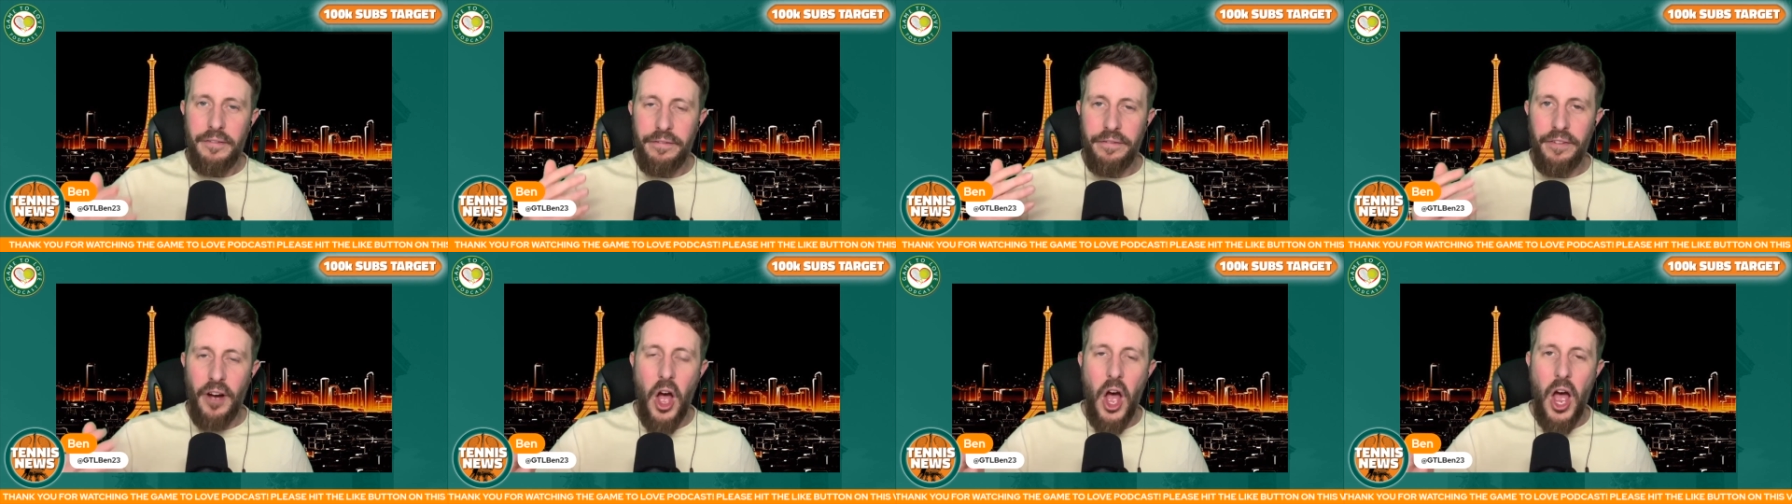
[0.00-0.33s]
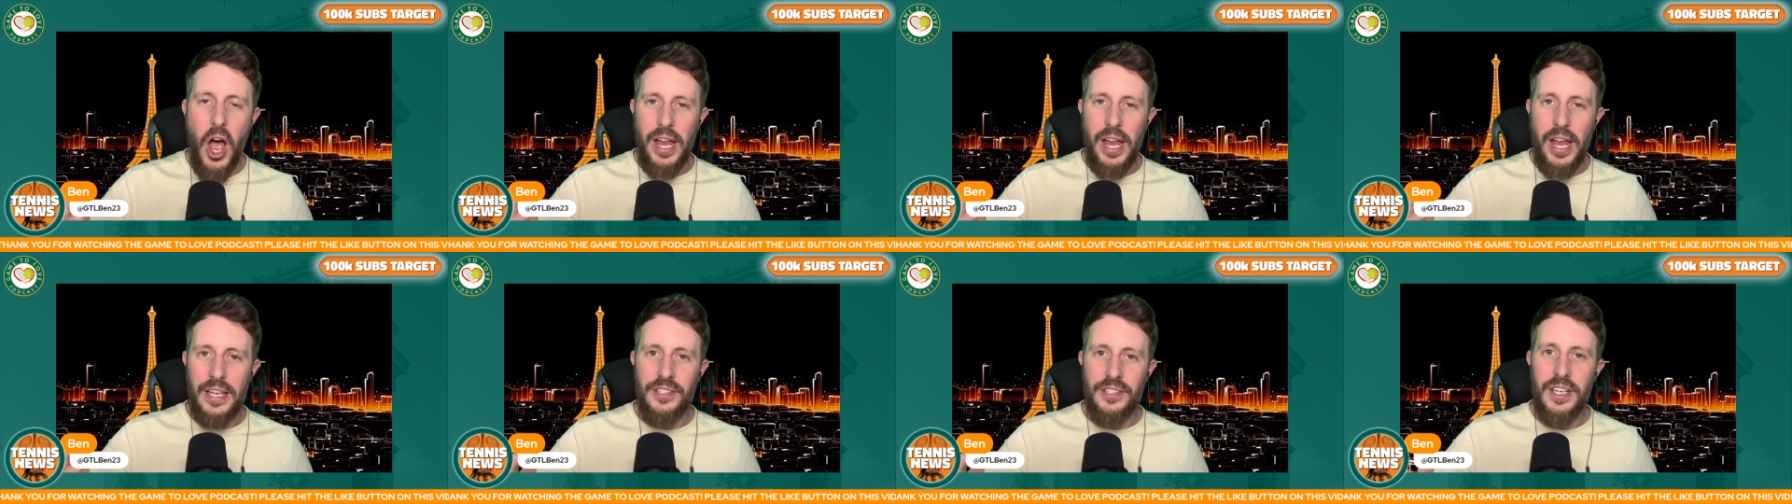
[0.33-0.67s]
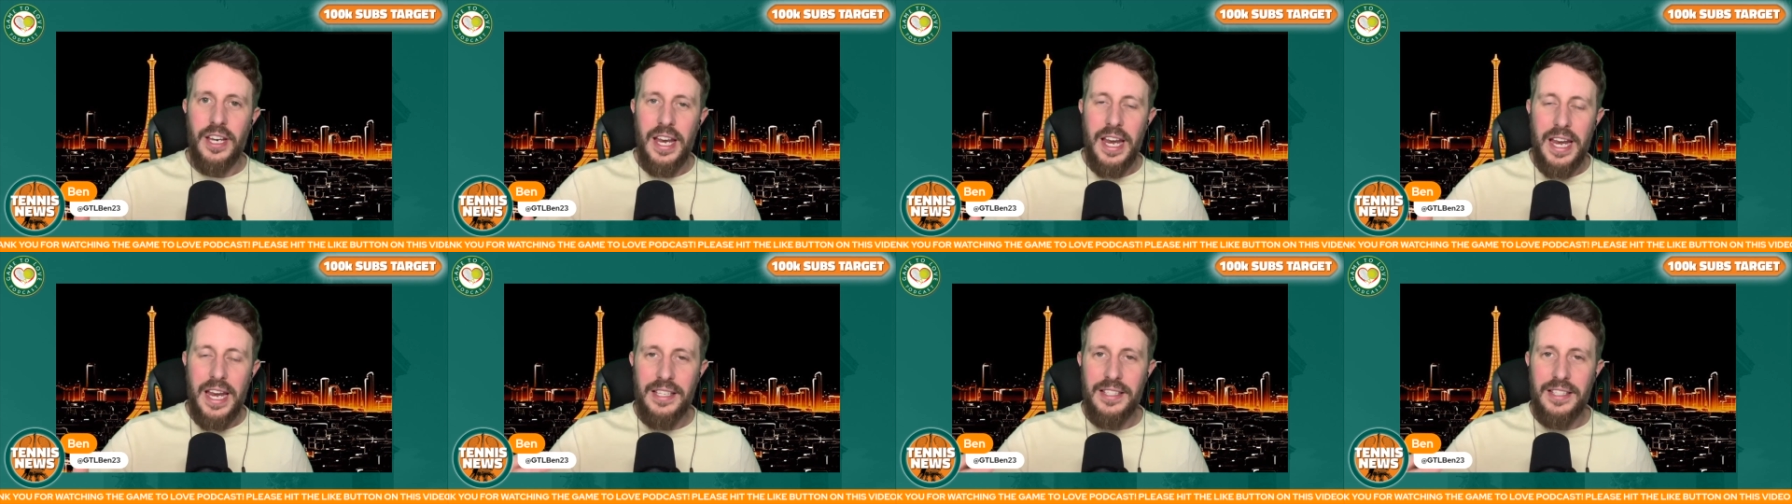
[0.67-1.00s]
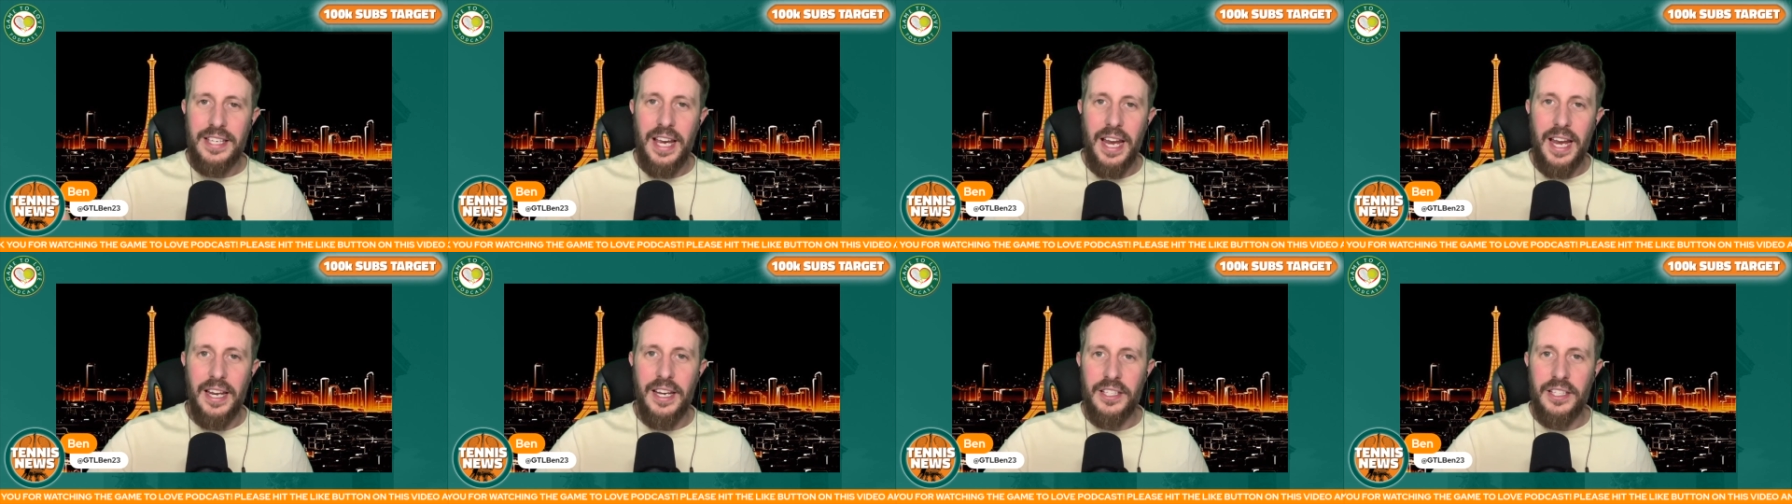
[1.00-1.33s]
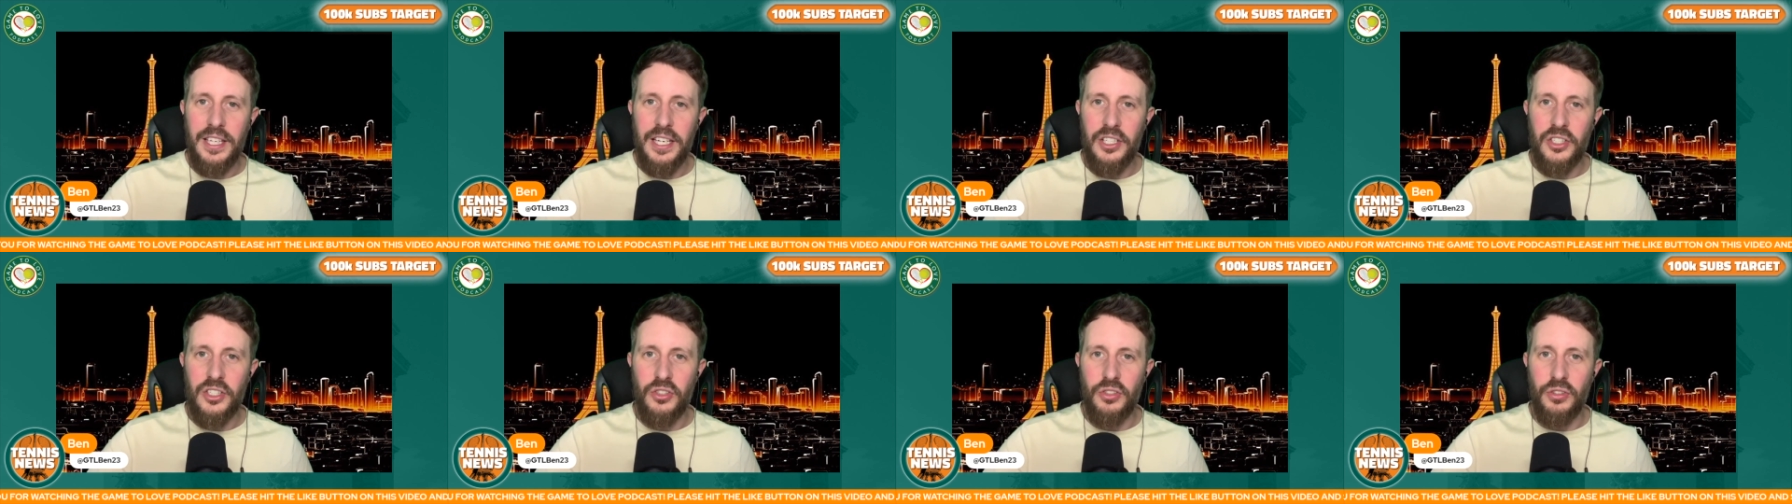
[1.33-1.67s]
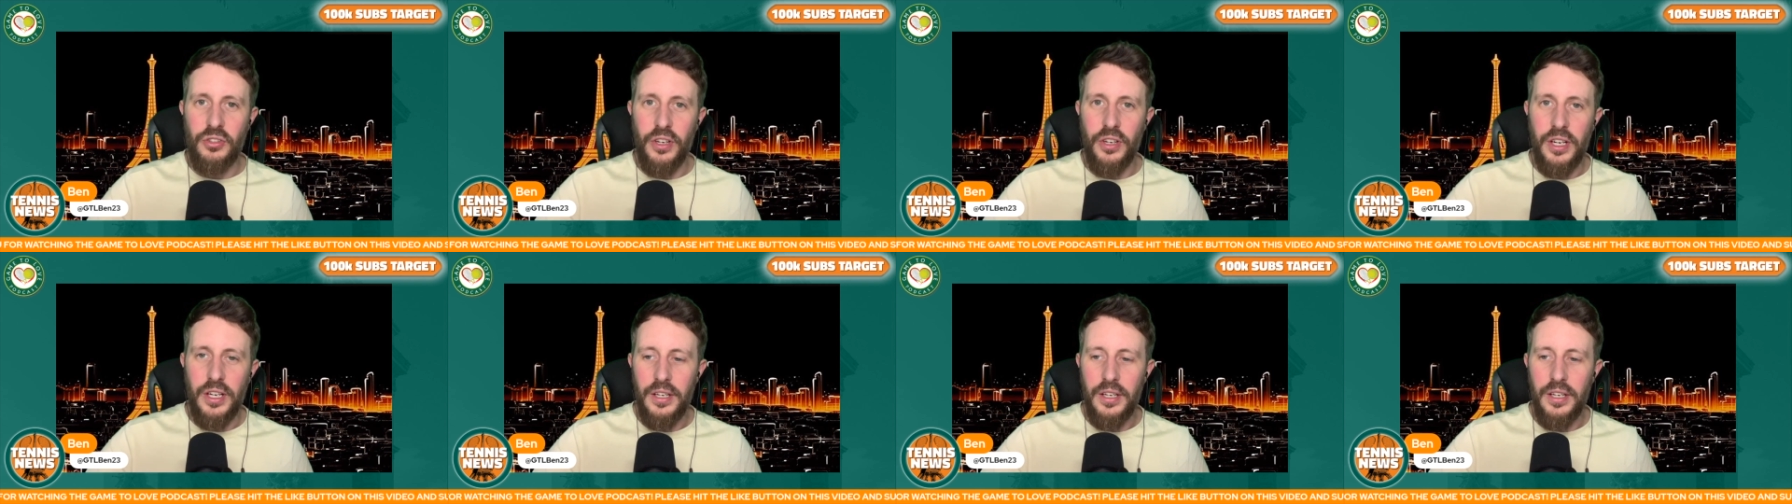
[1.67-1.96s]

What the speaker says: fines in tennis history.